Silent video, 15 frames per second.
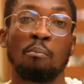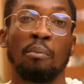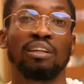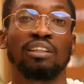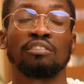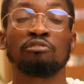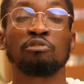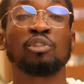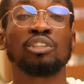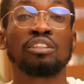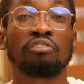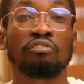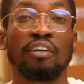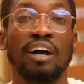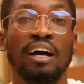But the
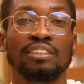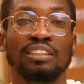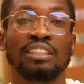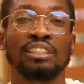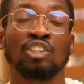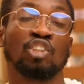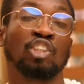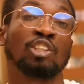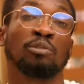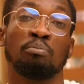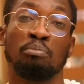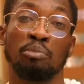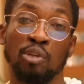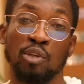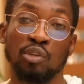Fuji files is
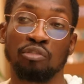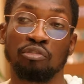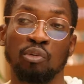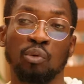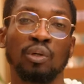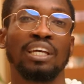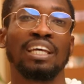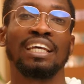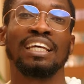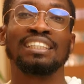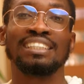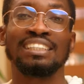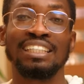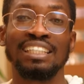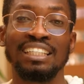just beautiful.
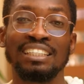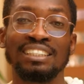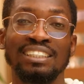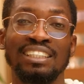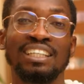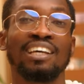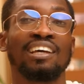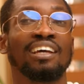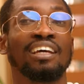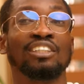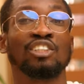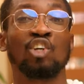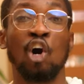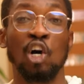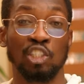It's easy.
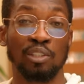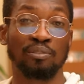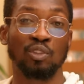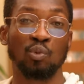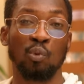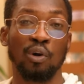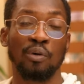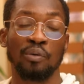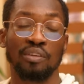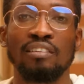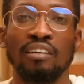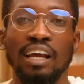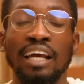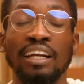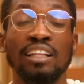It's awesome to work with.
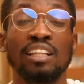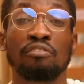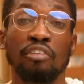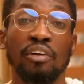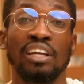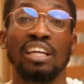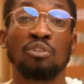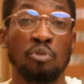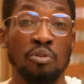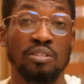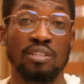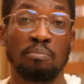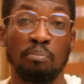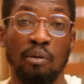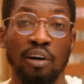Another very
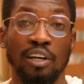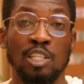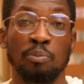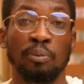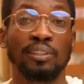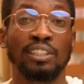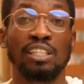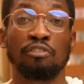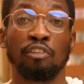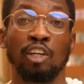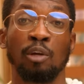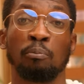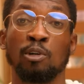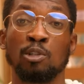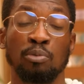interesting part, especially for
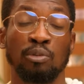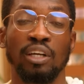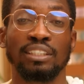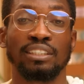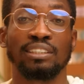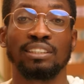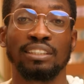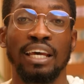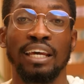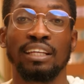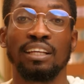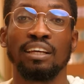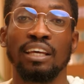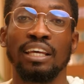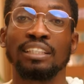the post-production
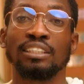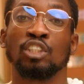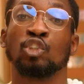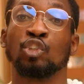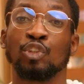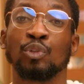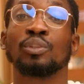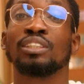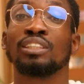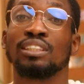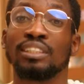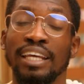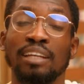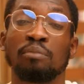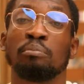side, is it shoots
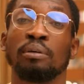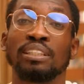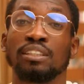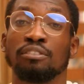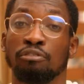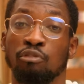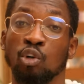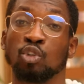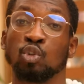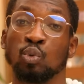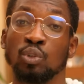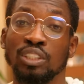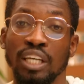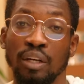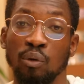10 bits
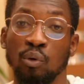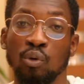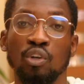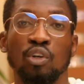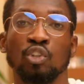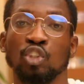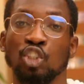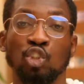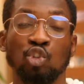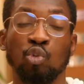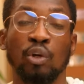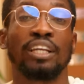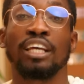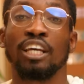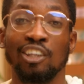420
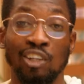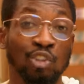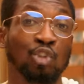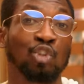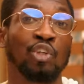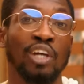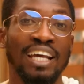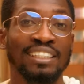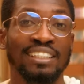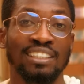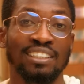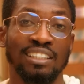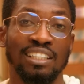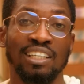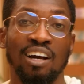straight onto your
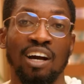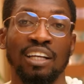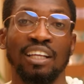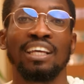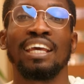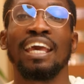SSD card